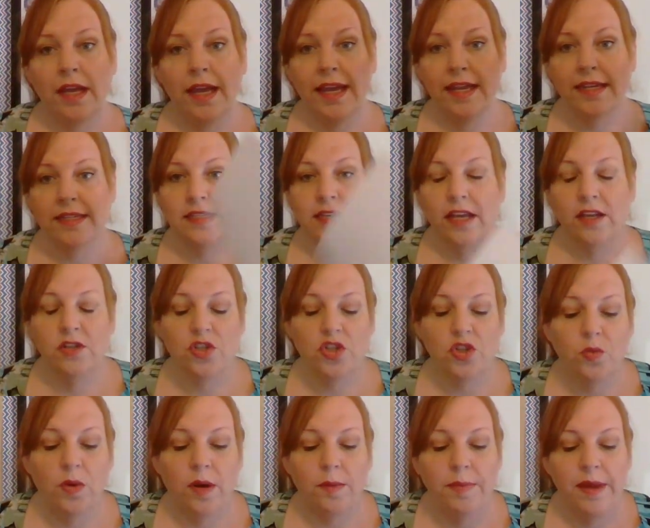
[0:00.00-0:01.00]
It tells
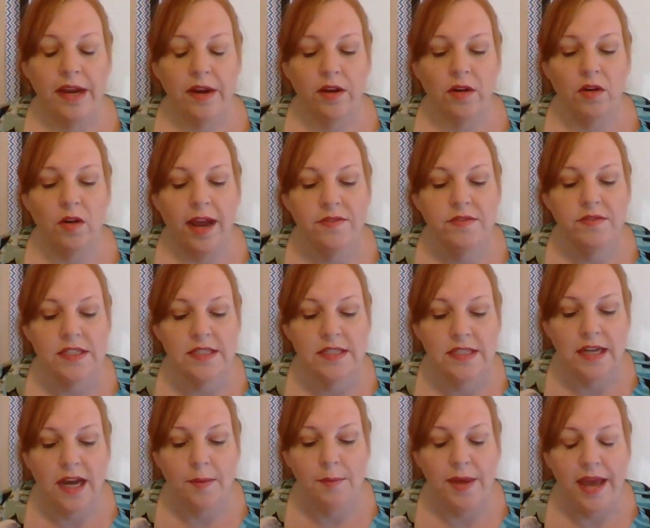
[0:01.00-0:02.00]
you what paragraph to
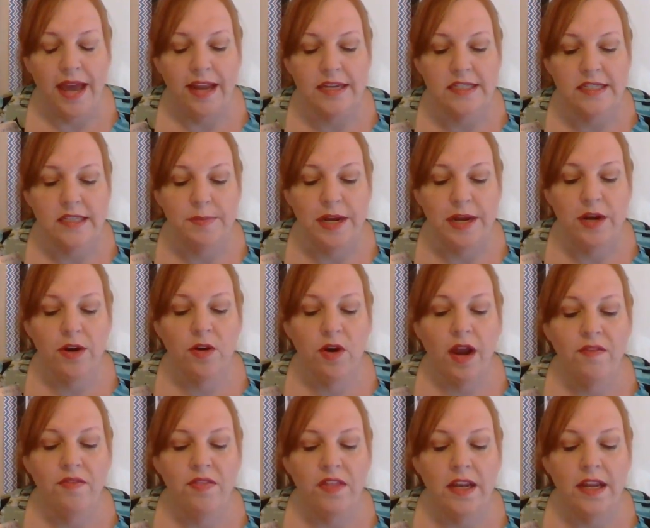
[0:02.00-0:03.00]
stop at. It's the
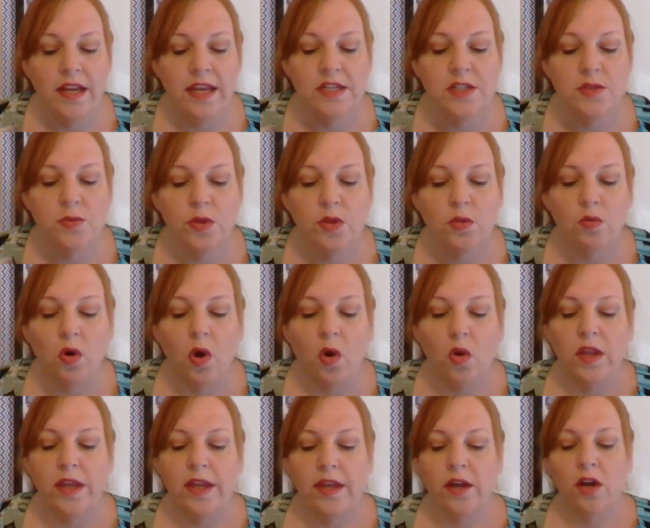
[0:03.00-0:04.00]
paragraph that ends with
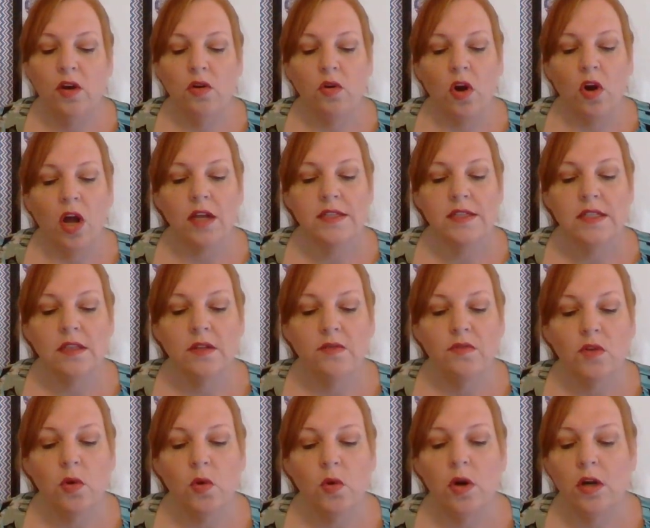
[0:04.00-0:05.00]
rolling across the
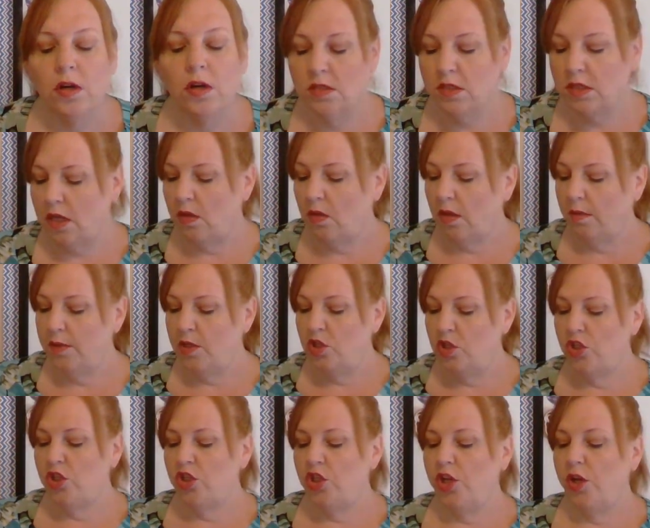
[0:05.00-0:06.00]
floor. So let me
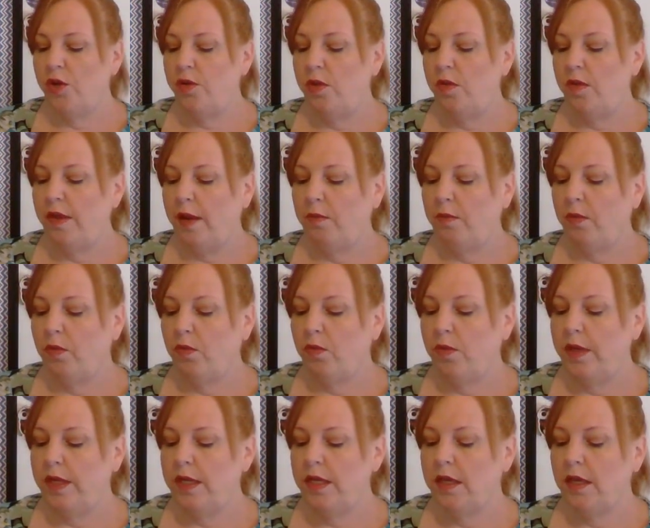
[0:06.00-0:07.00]
just show you that real
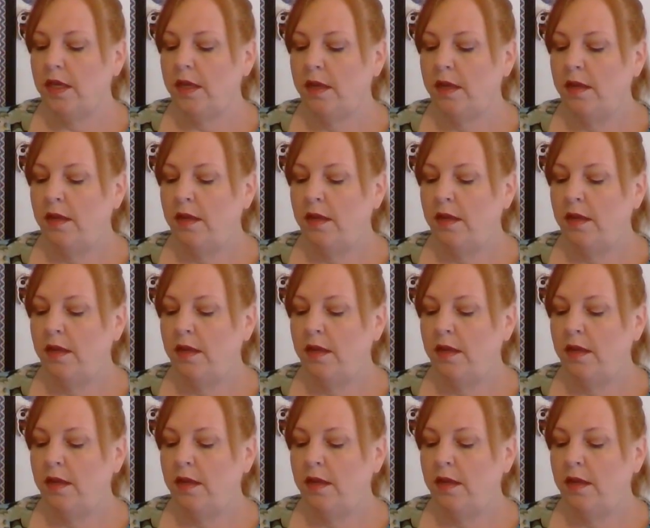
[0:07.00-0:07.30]
quick.